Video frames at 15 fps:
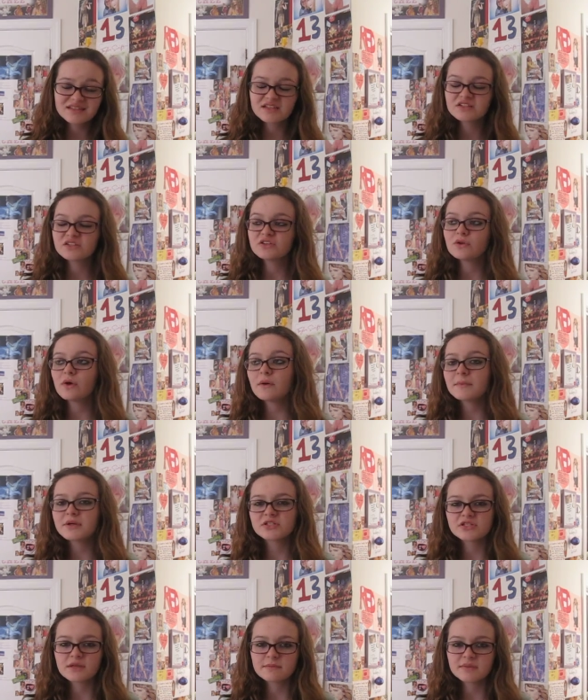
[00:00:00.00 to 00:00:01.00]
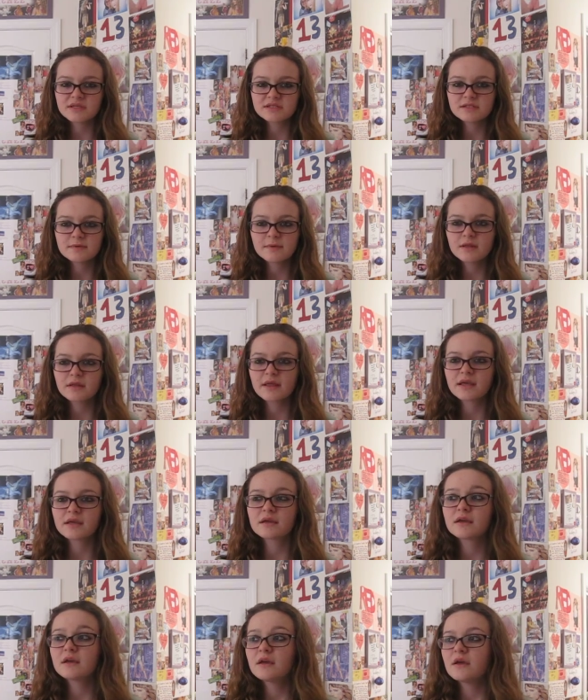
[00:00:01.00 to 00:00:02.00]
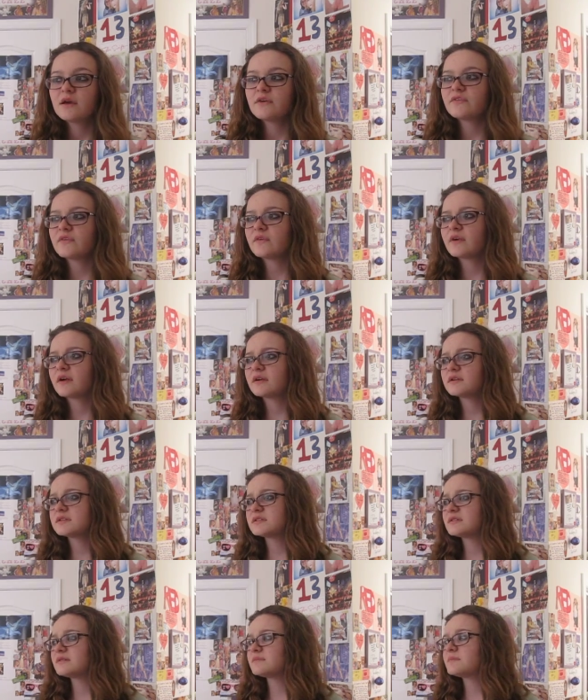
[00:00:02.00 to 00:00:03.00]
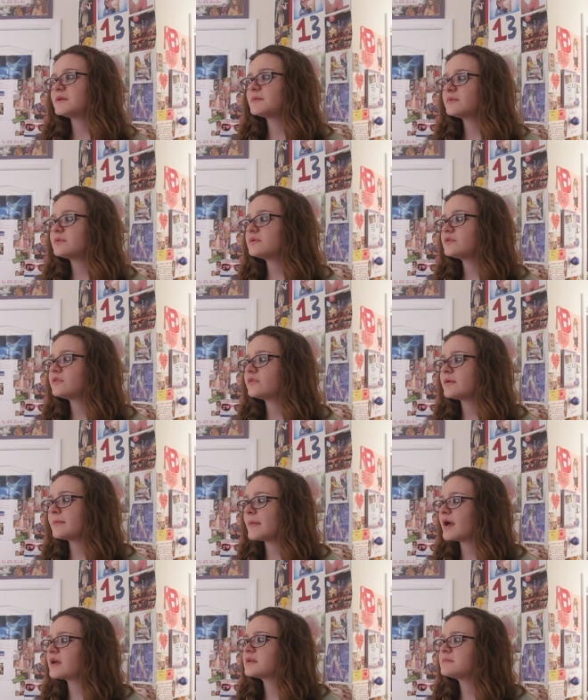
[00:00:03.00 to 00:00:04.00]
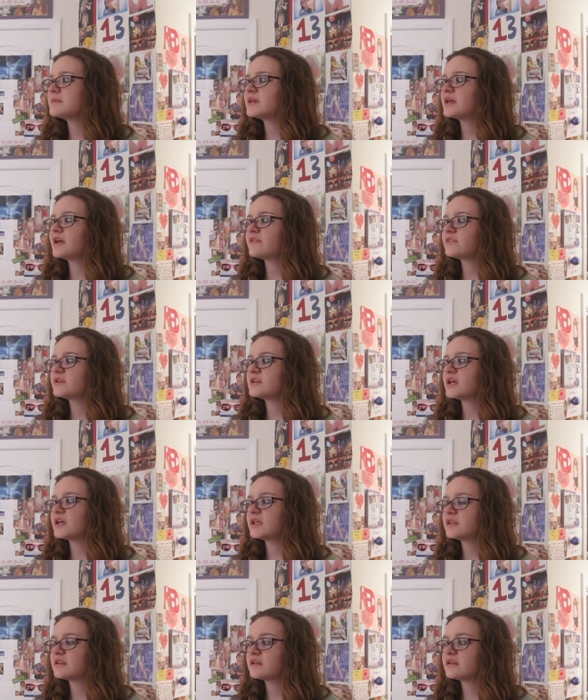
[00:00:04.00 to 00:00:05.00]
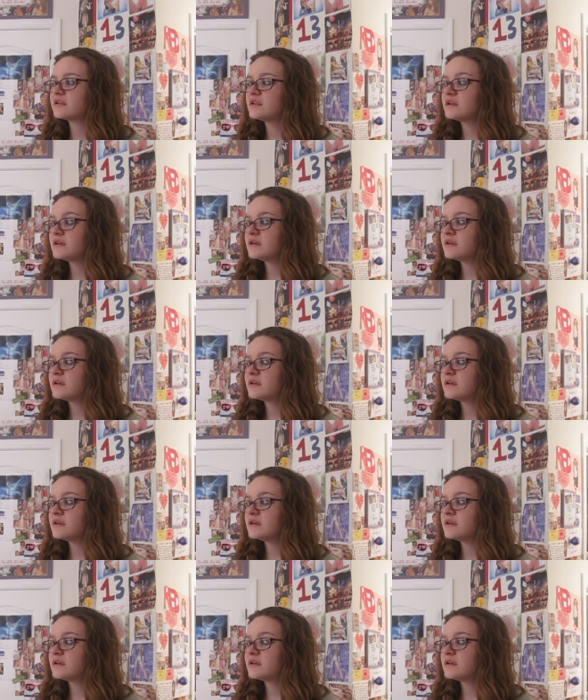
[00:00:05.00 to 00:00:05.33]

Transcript: And you know how much that means to me? Like, for people to remind me every day that